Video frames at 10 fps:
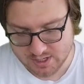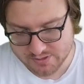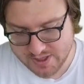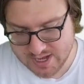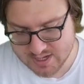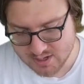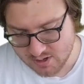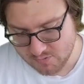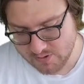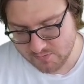then
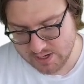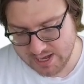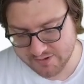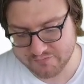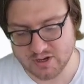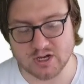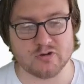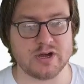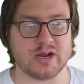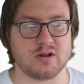we will have a
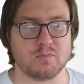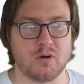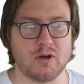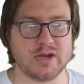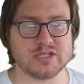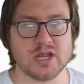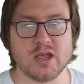critical point